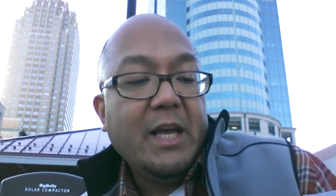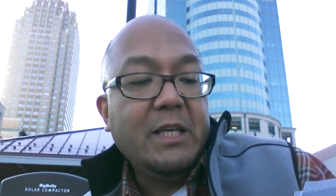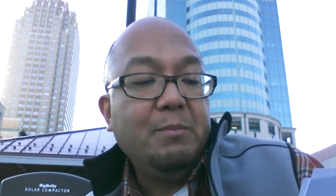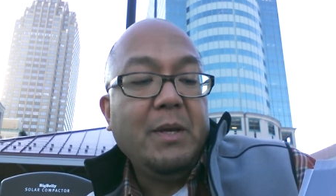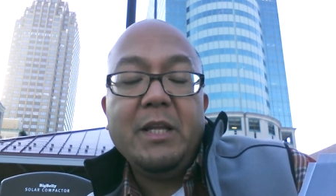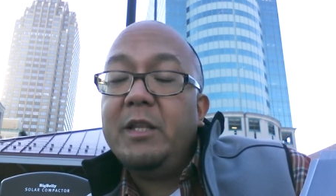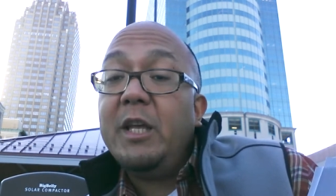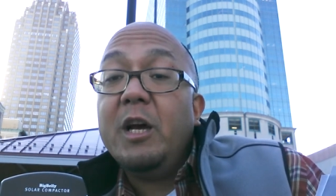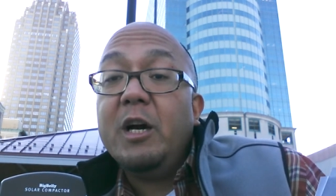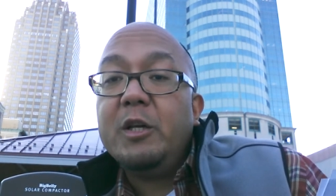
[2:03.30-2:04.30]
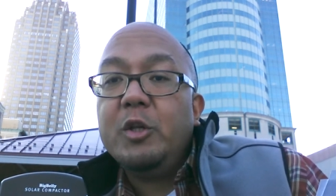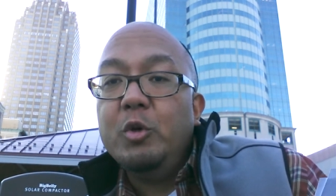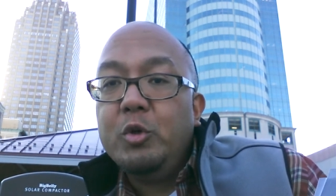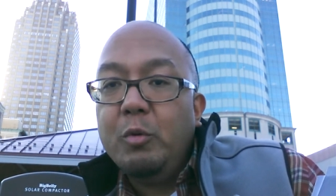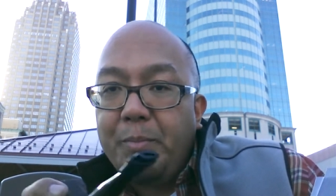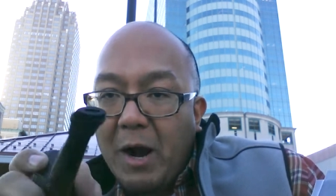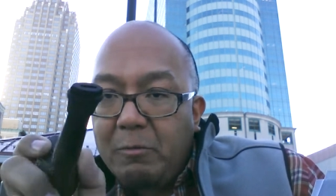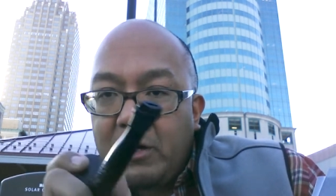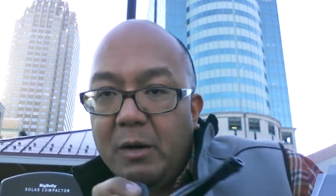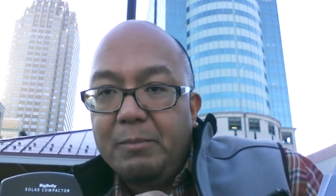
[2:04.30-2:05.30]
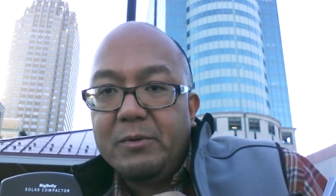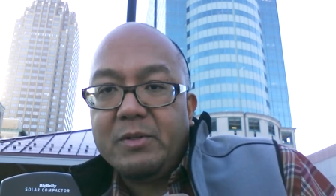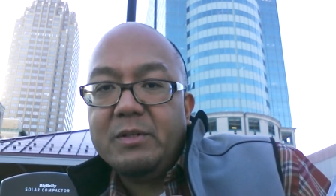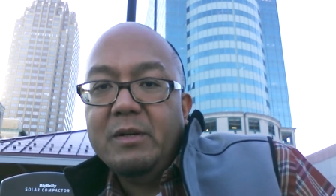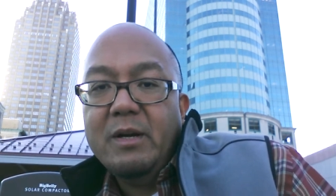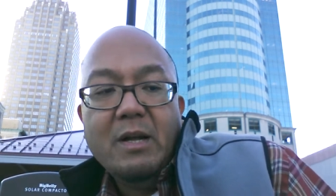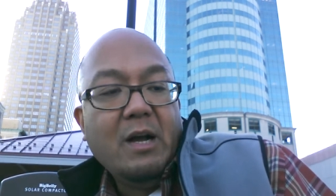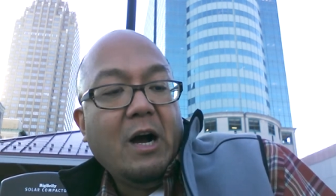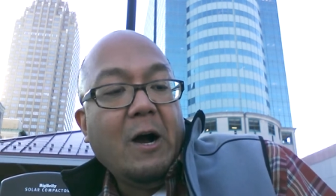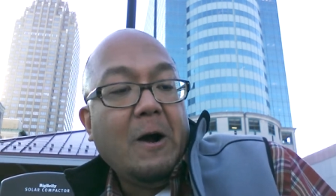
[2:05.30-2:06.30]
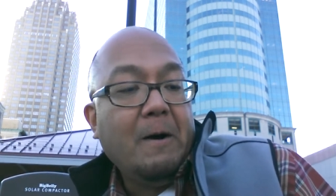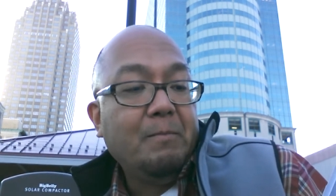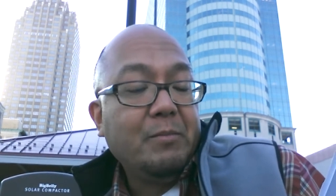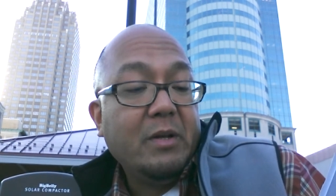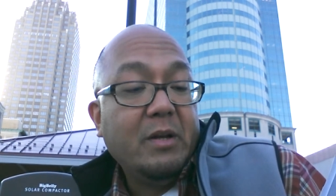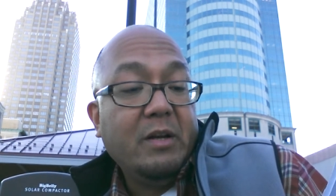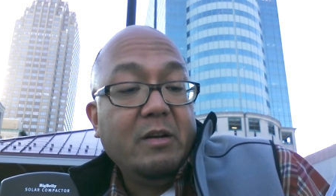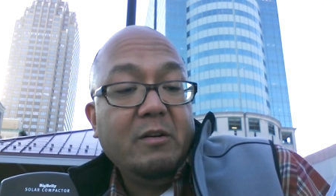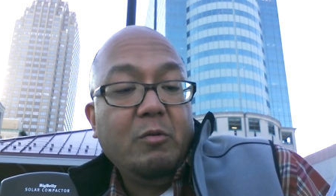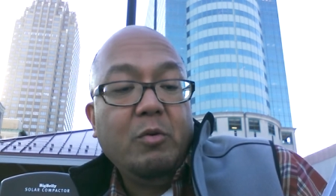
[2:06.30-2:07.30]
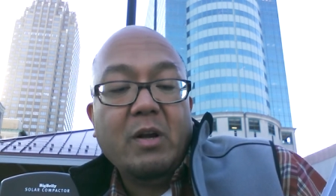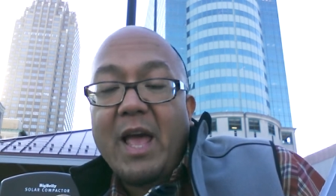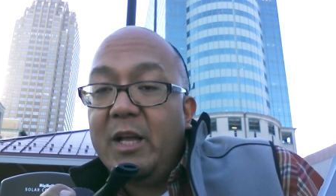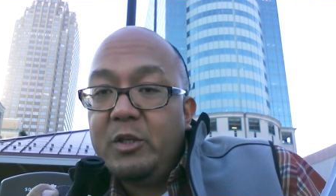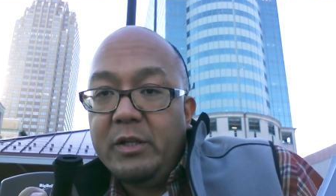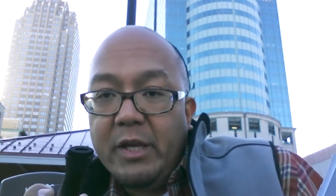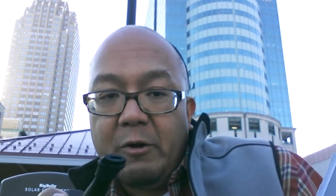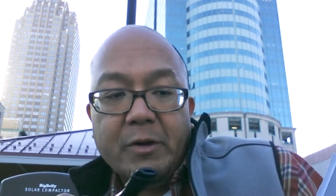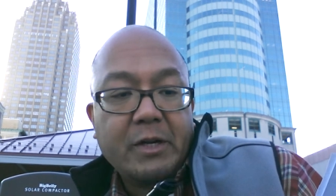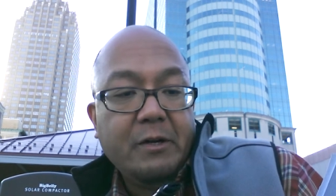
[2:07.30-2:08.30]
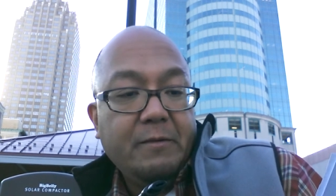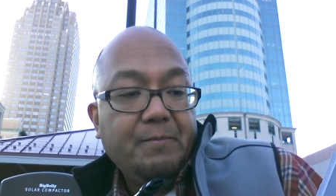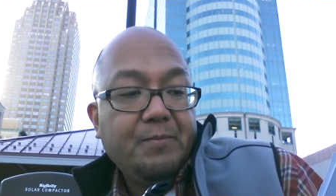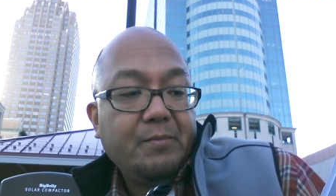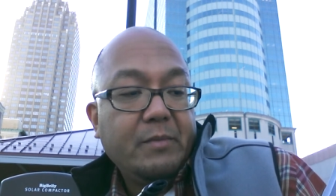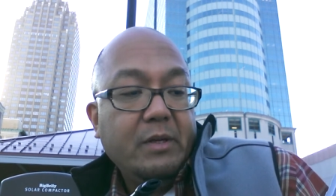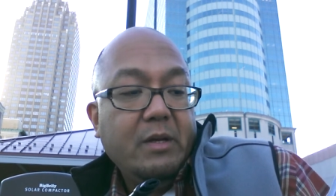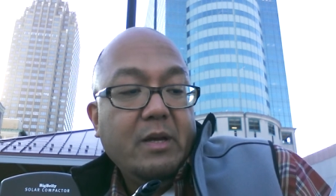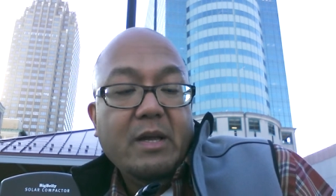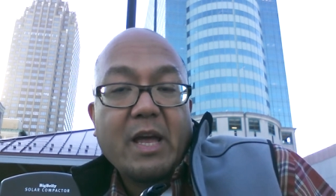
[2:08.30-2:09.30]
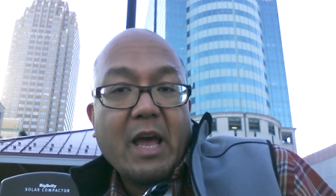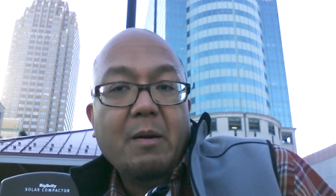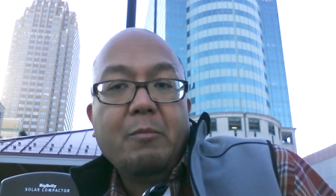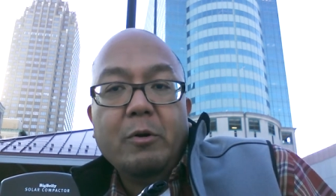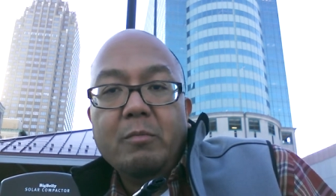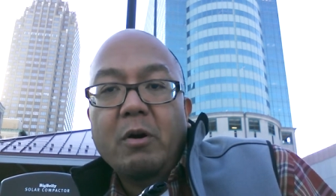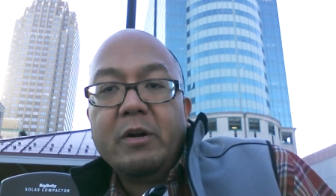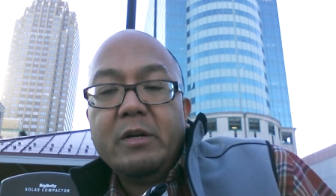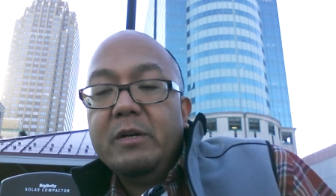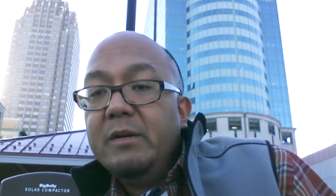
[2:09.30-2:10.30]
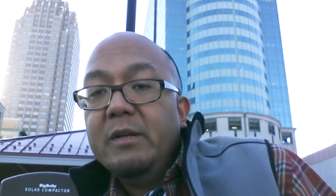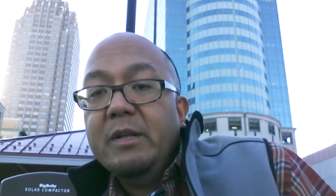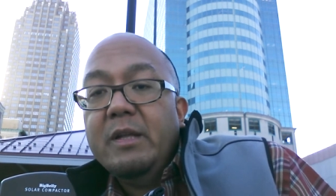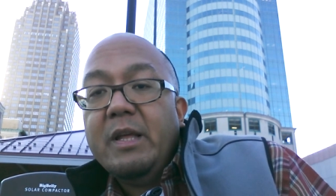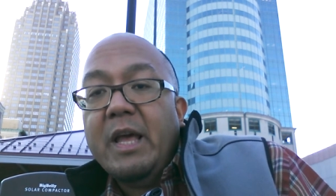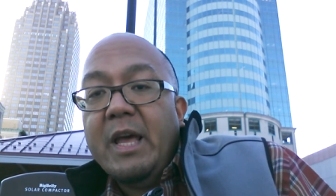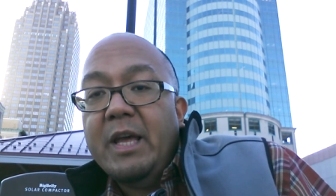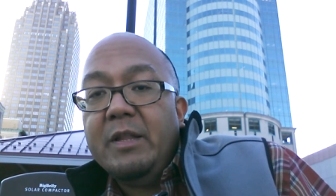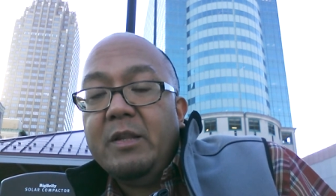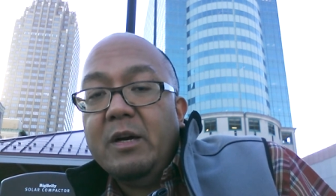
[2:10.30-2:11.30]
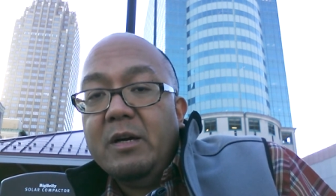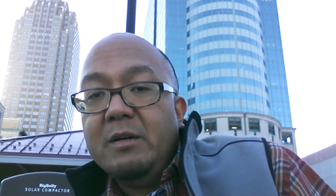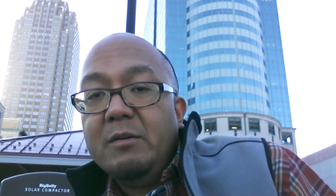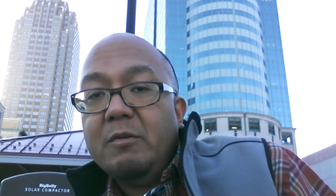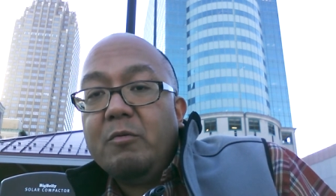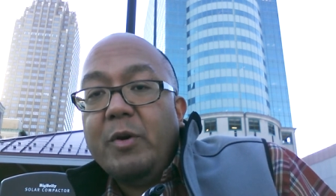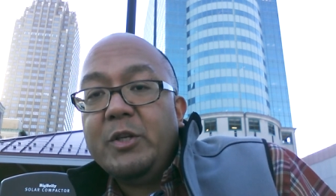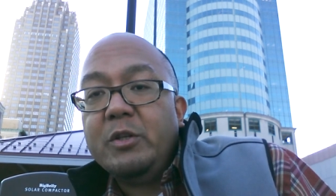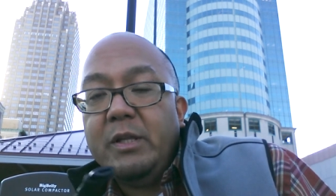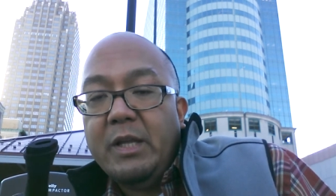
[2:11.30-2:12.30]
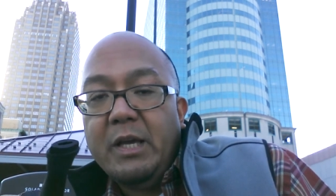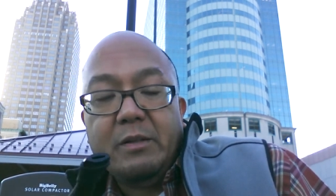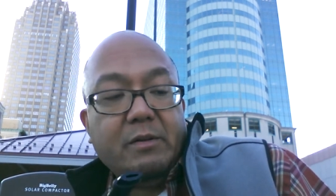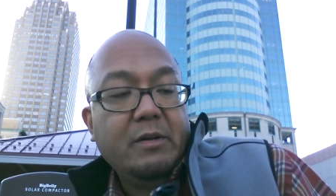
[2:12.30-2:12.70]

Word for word: is meeting the uh, YouTube power couples, um, Angela and Eric, Amber and Mark, and uh, Rachel and Nate.